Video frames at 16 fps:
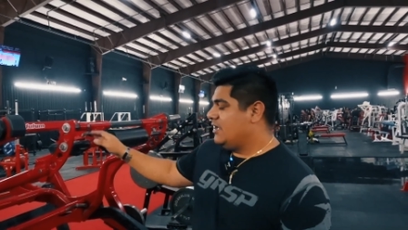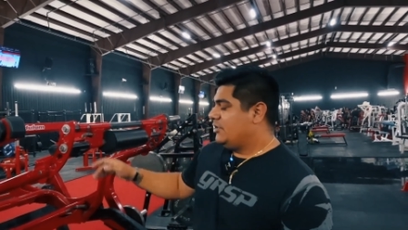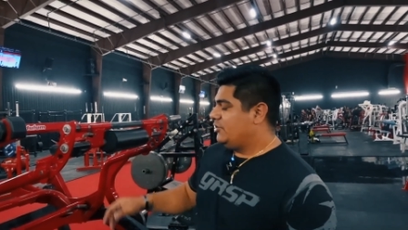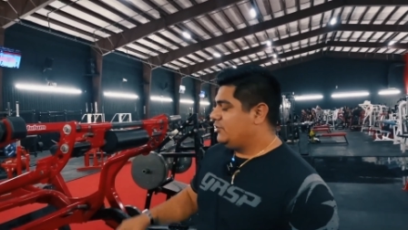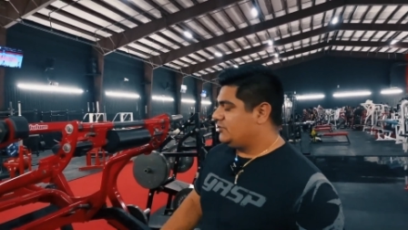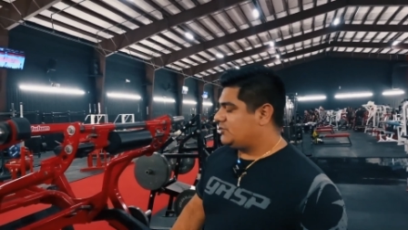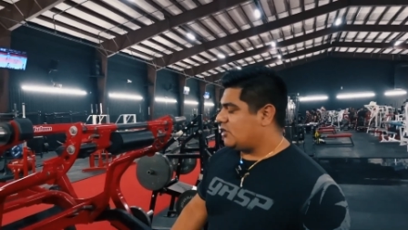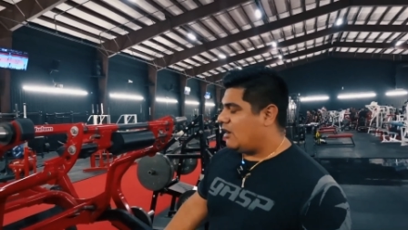
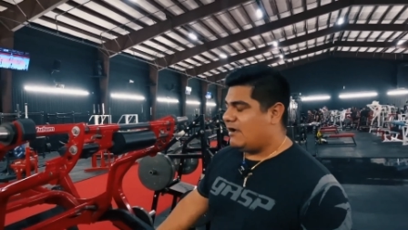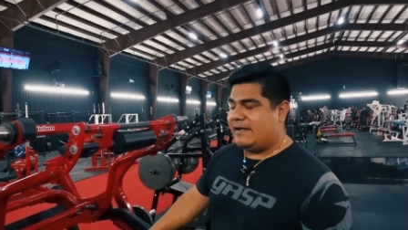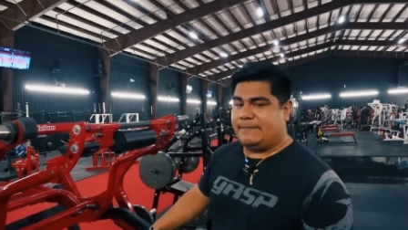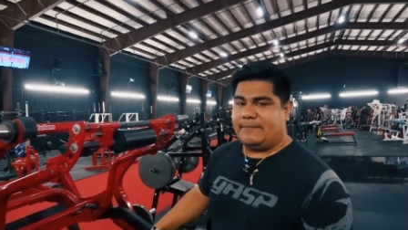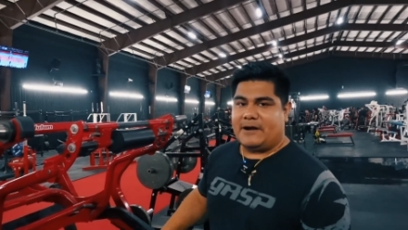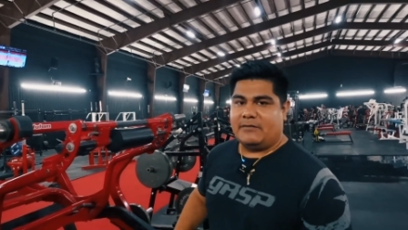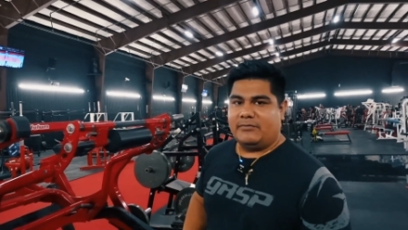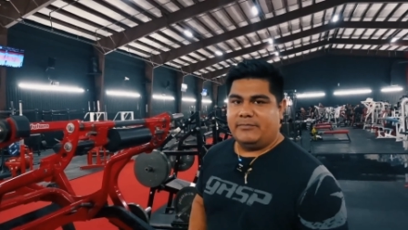You saw
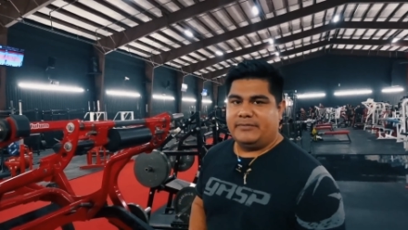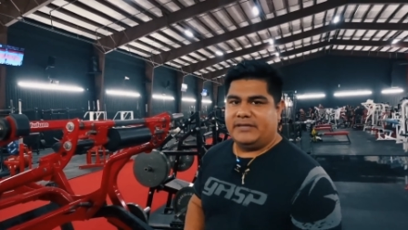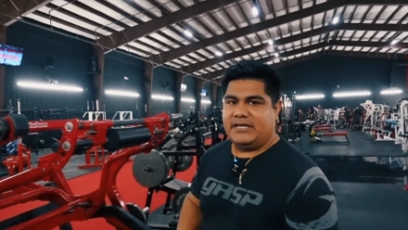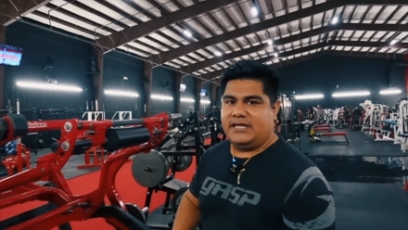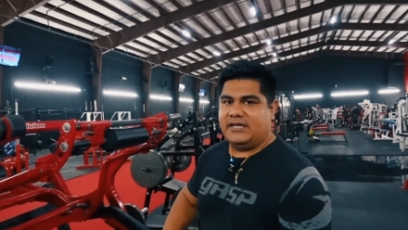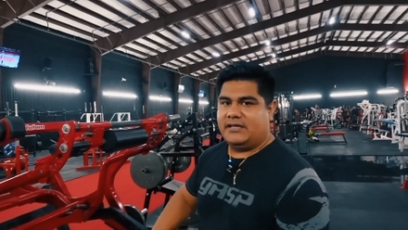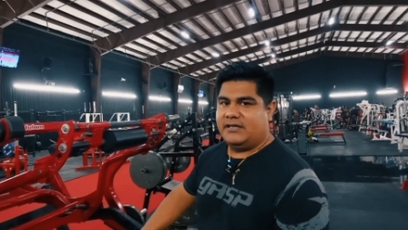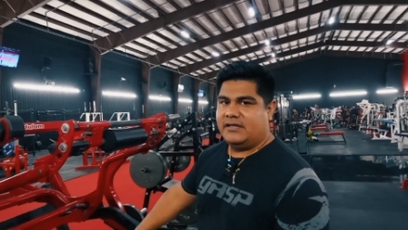
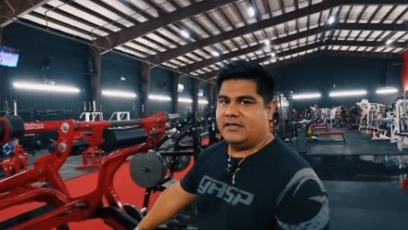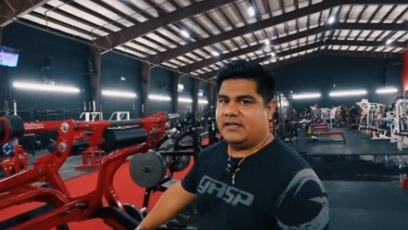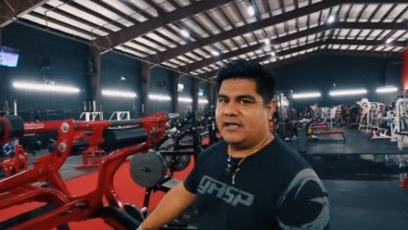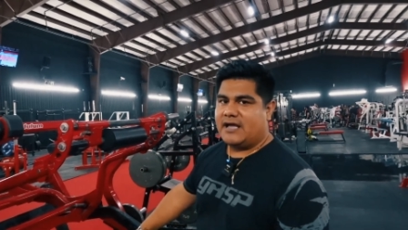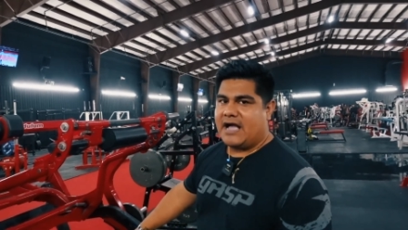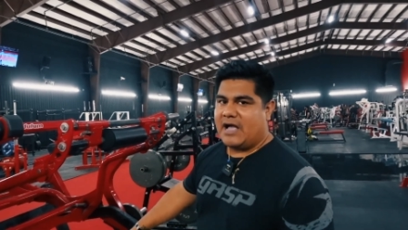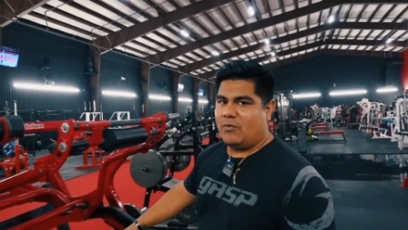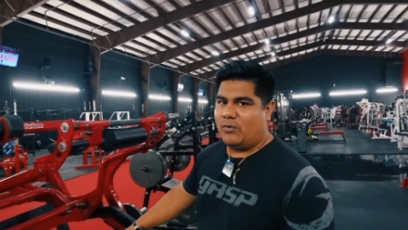
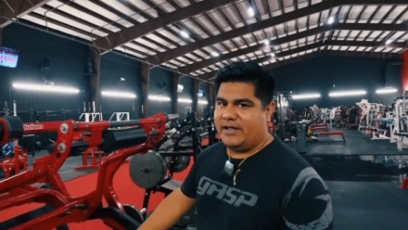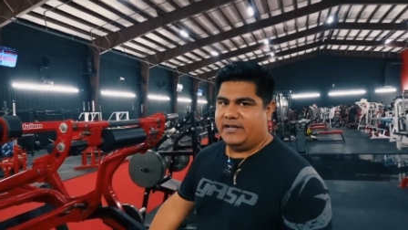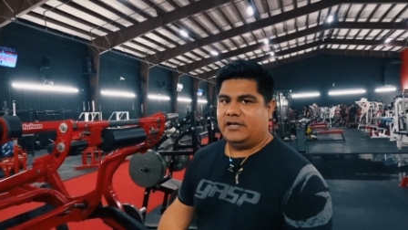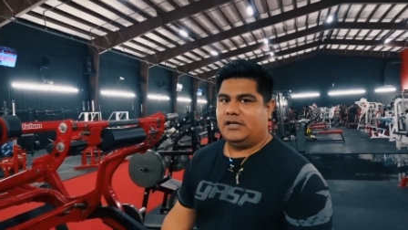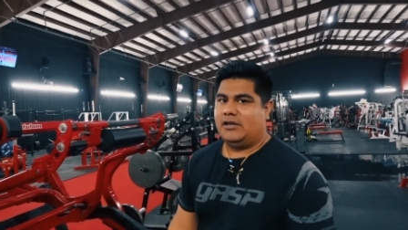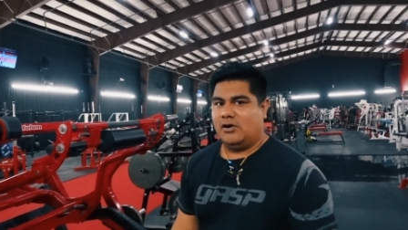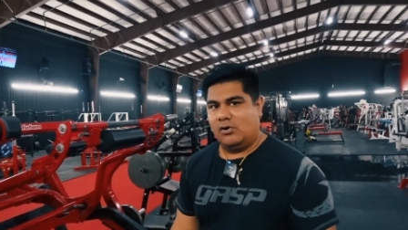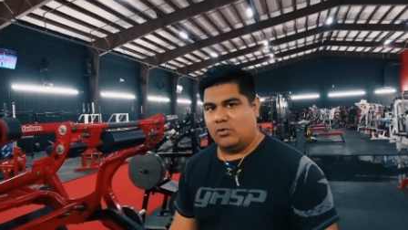I went
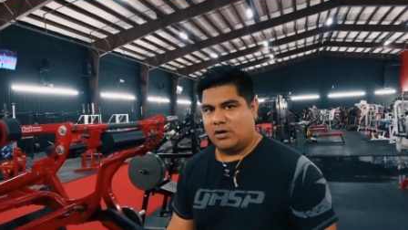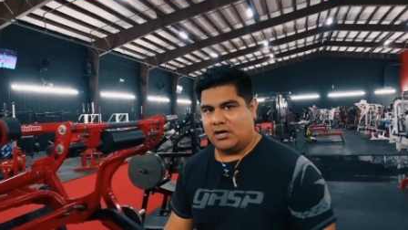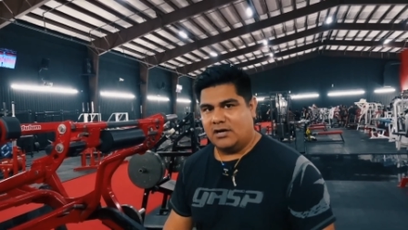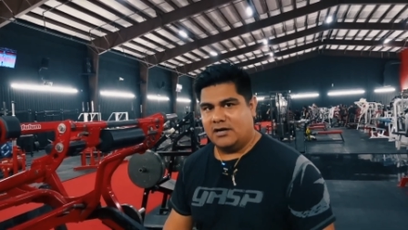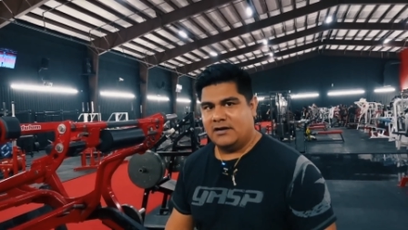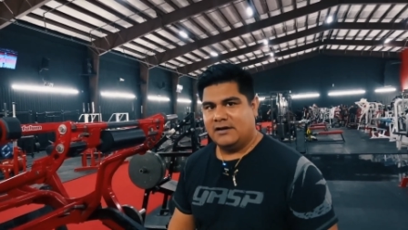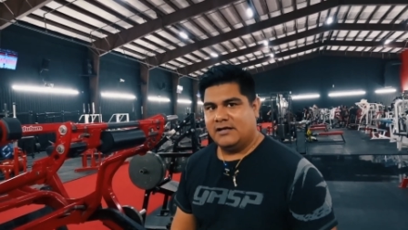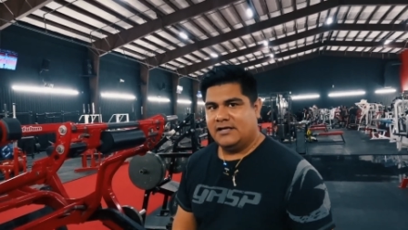lower
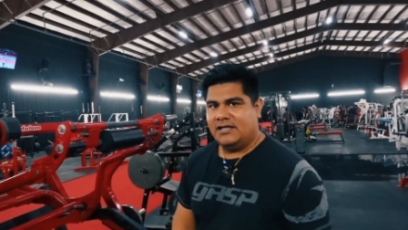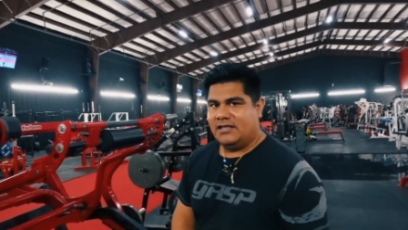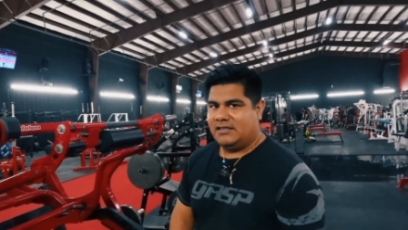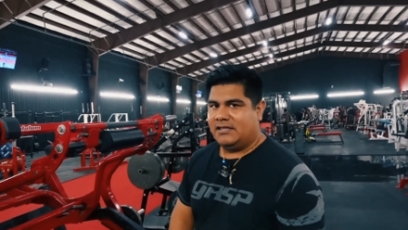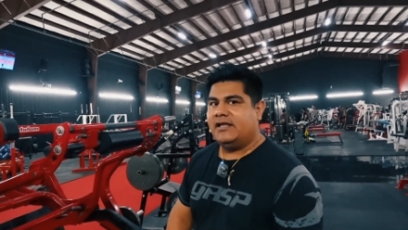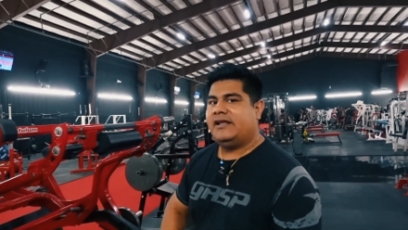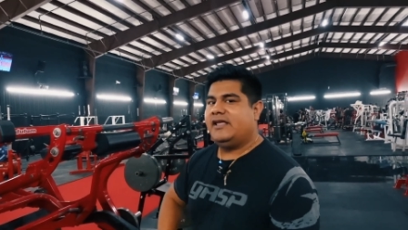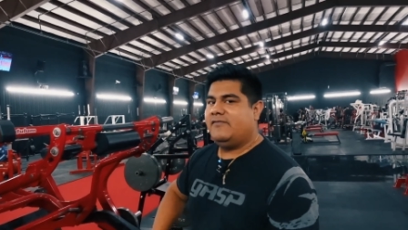
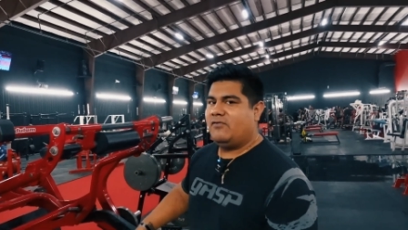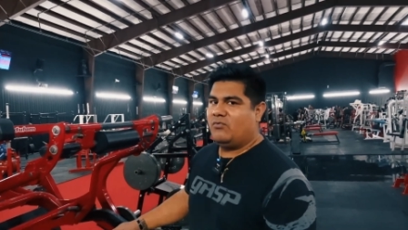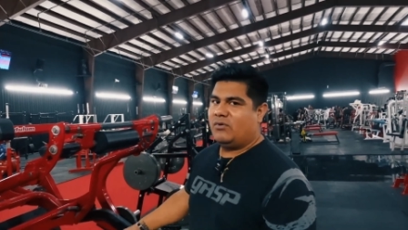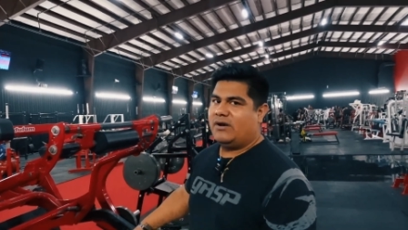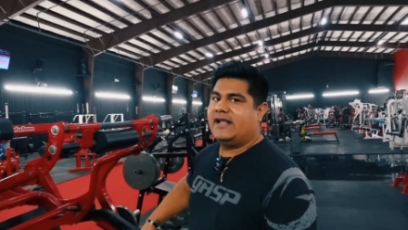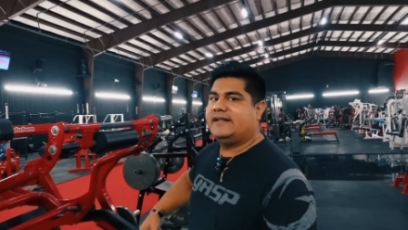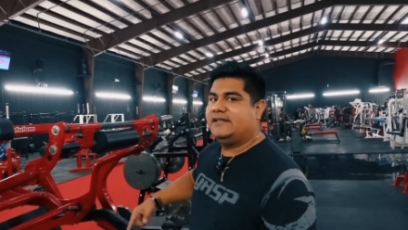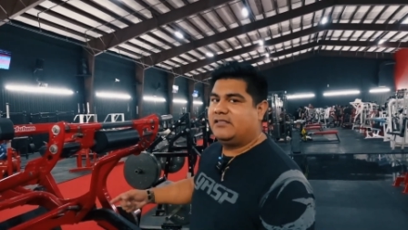than even
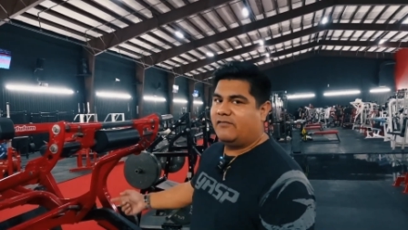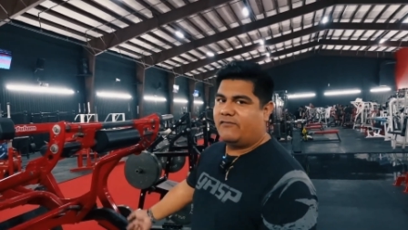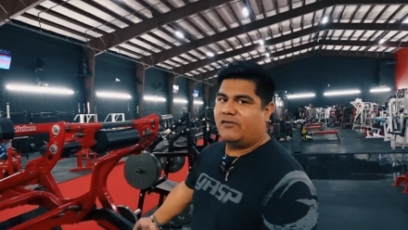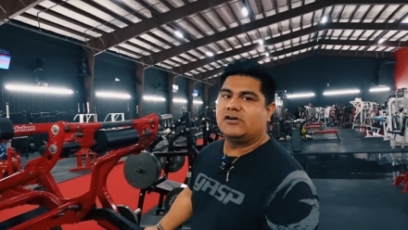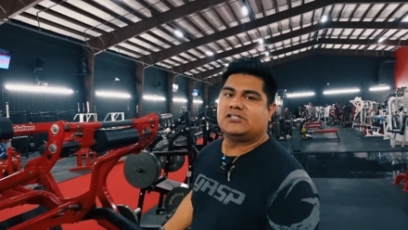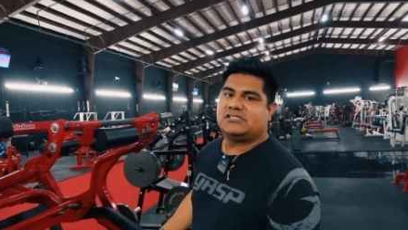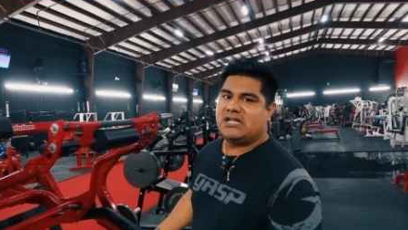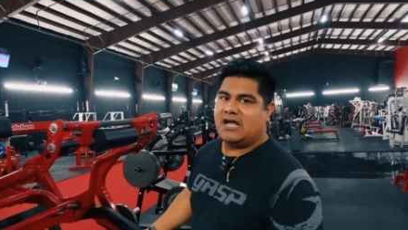what I did the
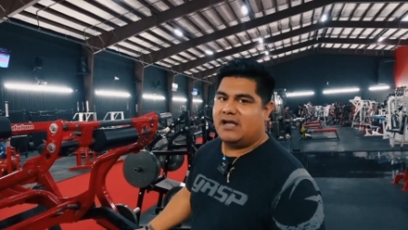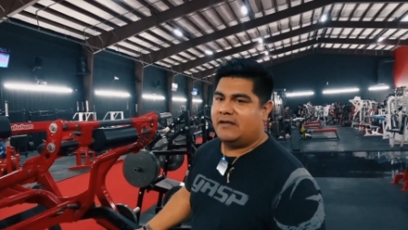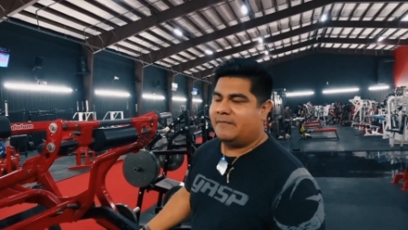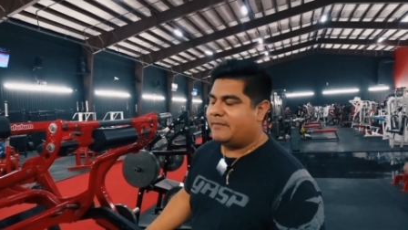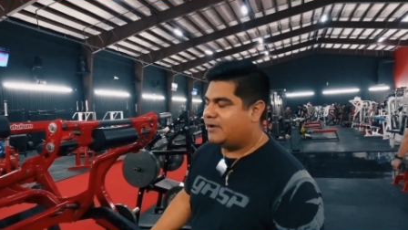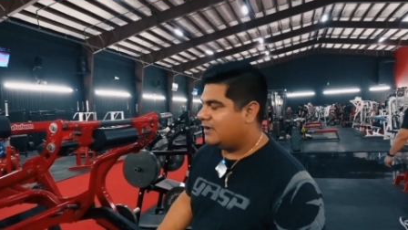first time.